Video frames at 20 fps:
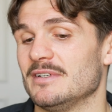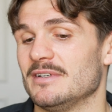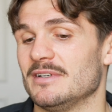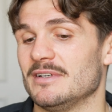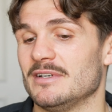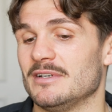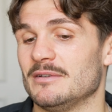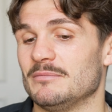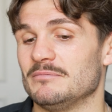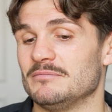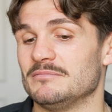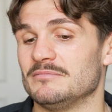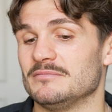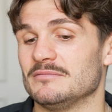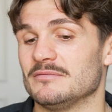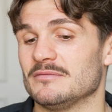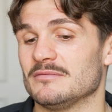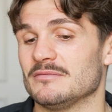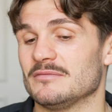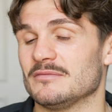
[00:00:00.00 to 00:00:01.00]
Um,
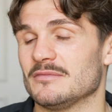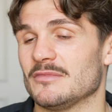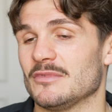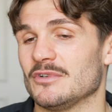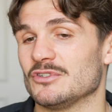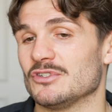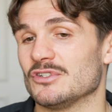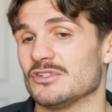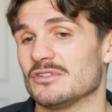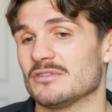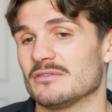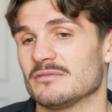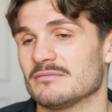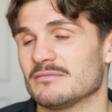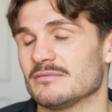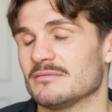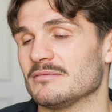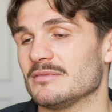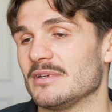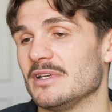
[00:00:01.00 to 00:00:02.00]
I just,
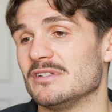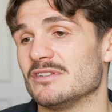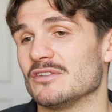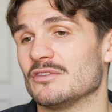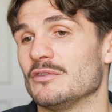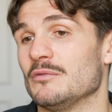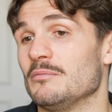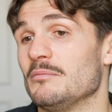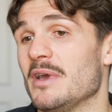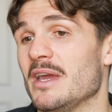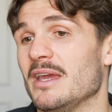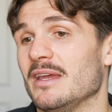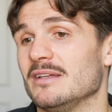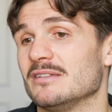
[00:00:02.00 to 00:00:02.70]
he's a good mate.